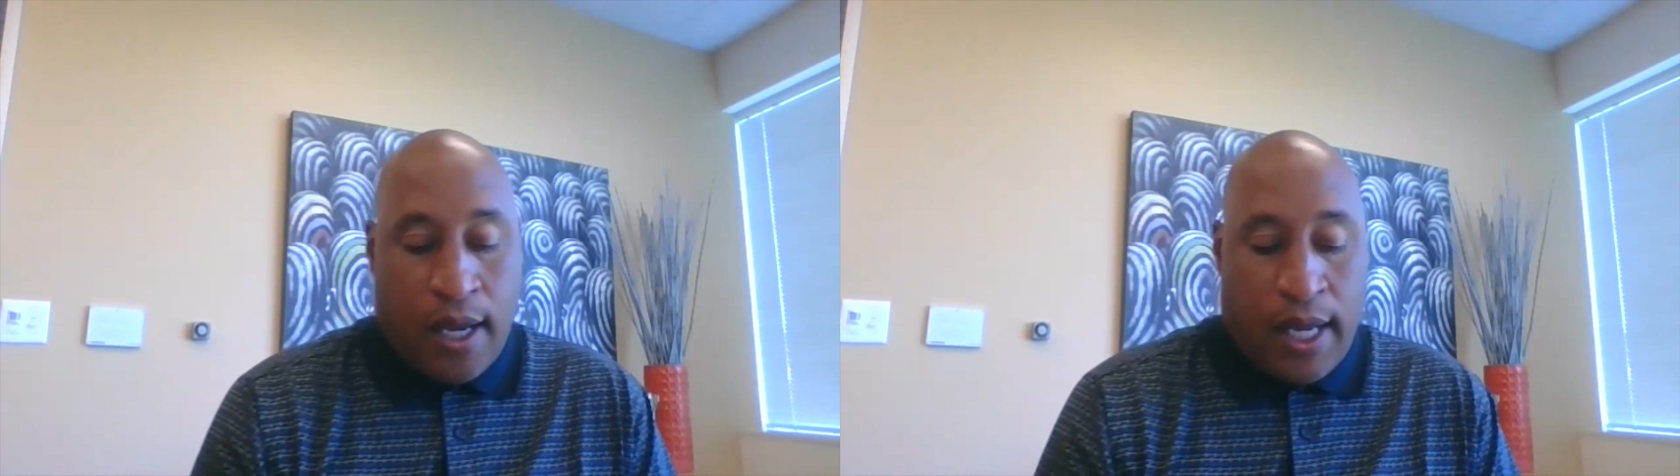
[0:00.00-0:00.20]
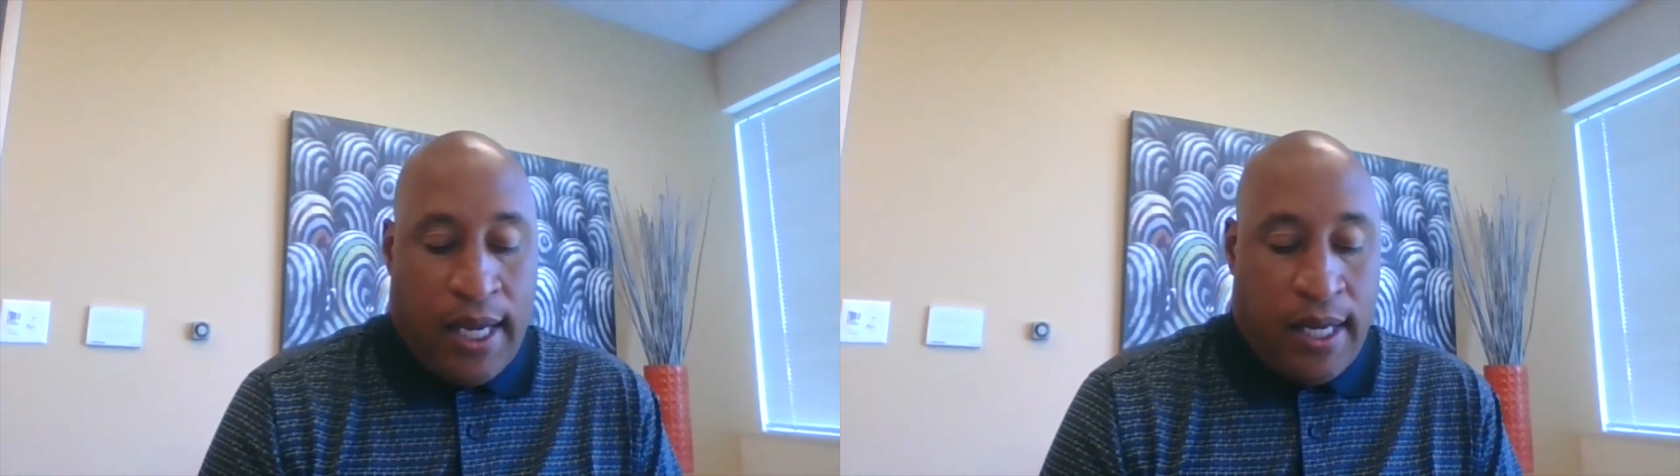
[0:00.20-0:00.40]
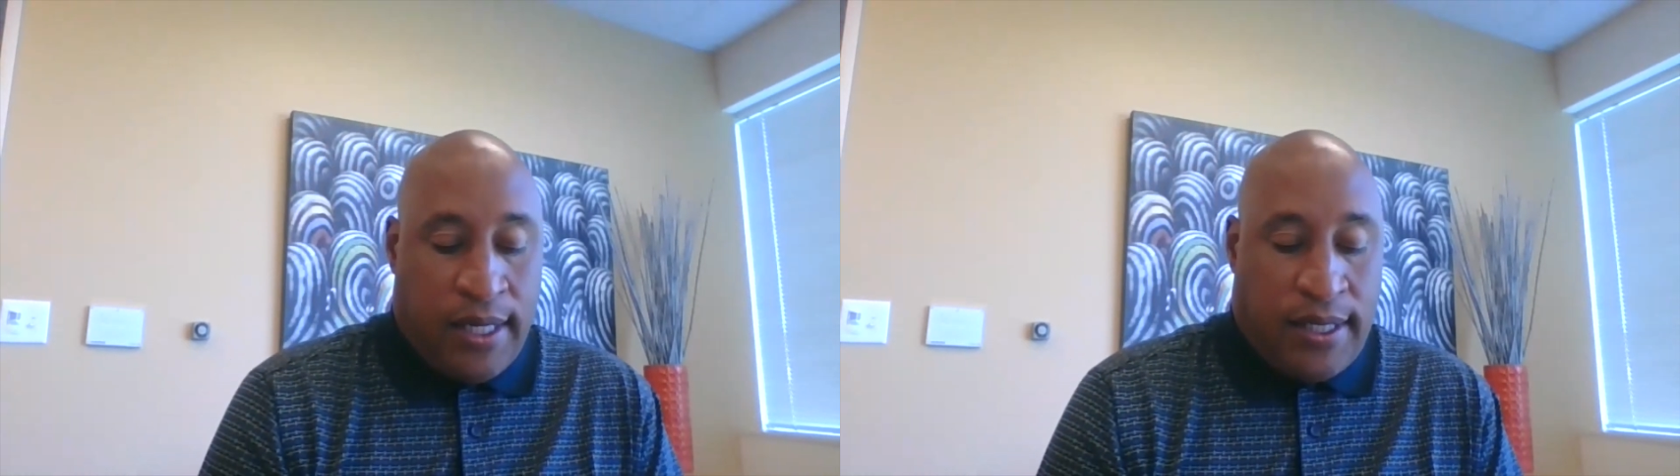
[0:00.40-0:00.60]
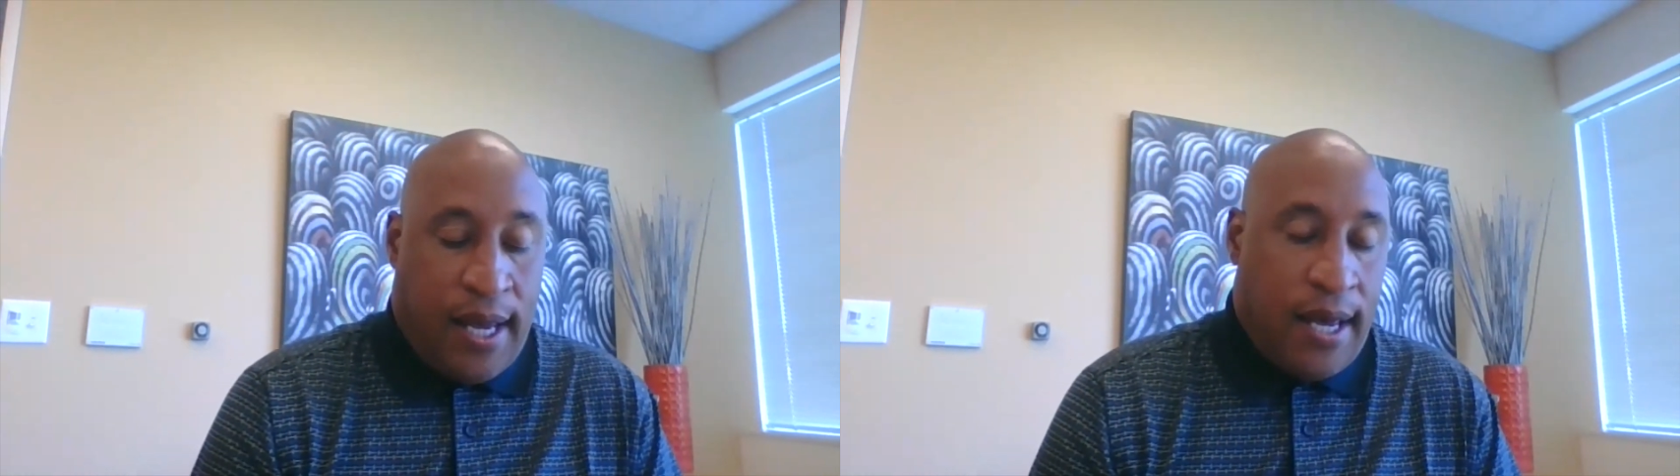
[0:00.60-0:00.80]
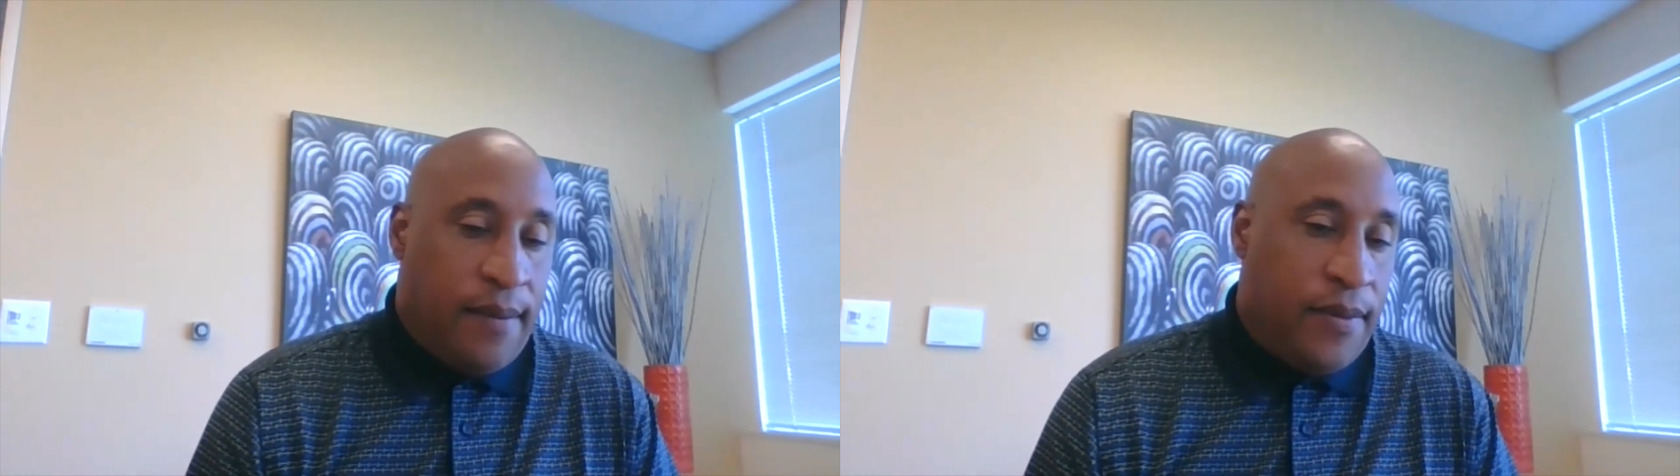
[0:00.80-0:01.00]

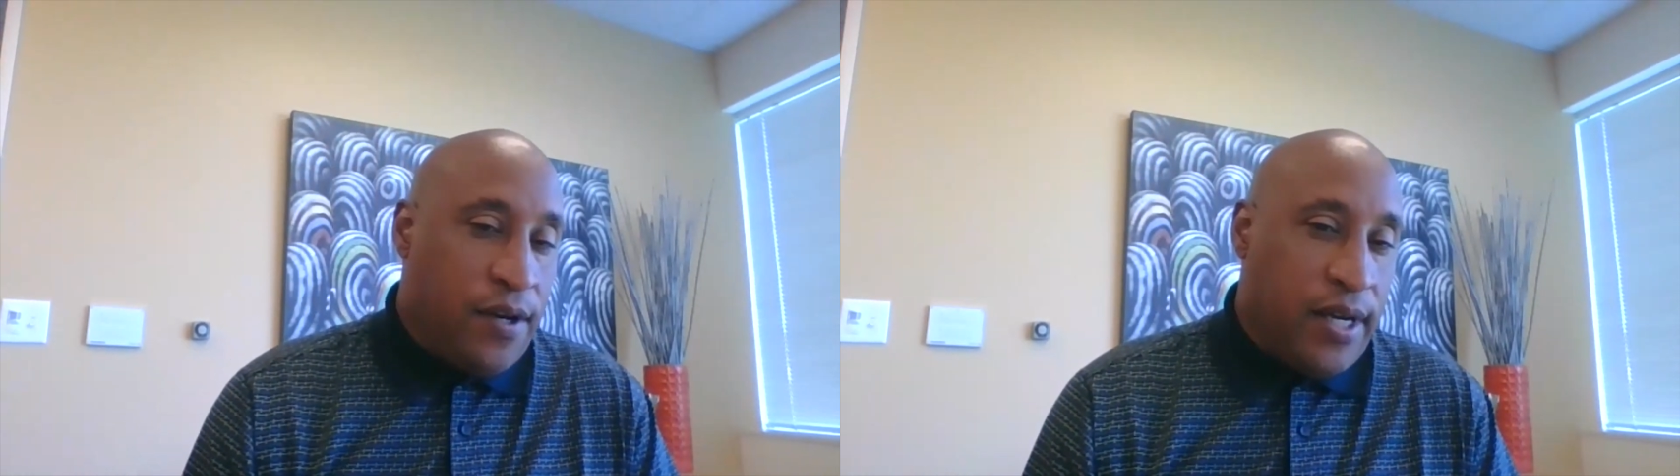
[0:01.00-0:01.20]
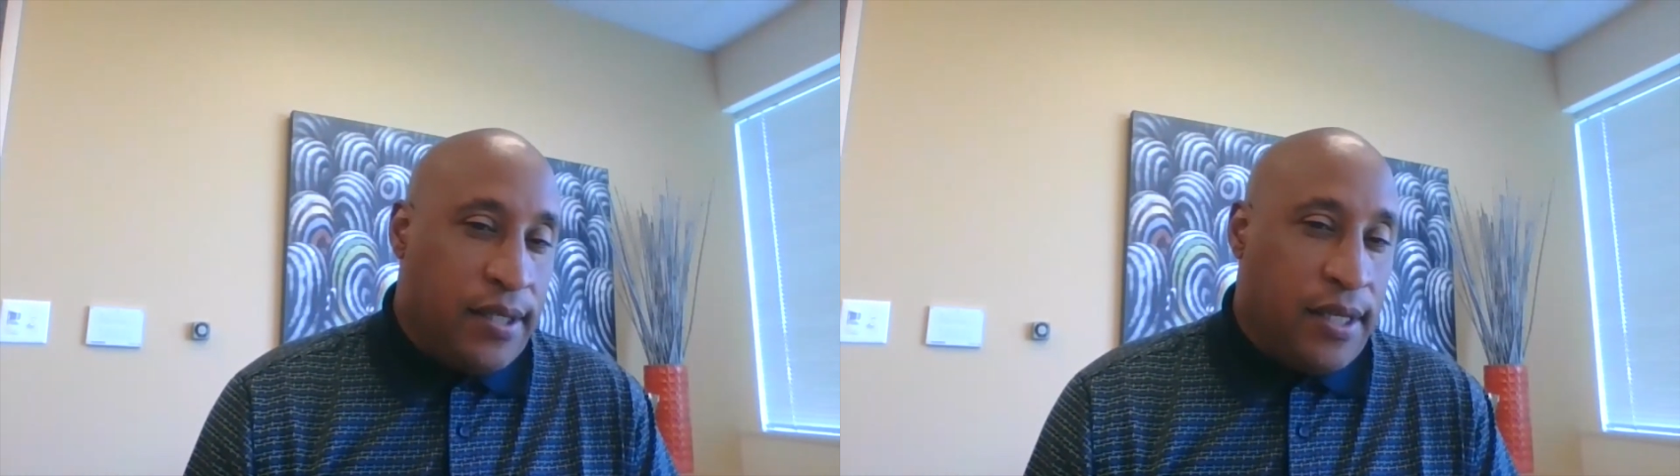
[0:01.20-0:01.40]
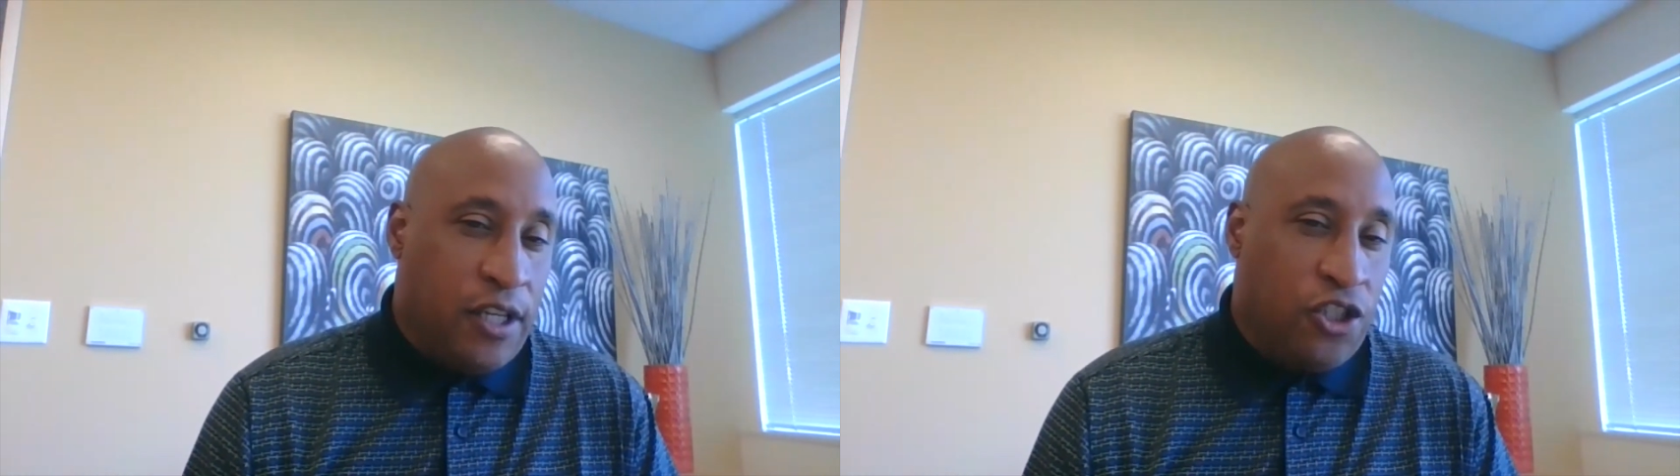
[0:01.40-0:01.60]
Anytime there is a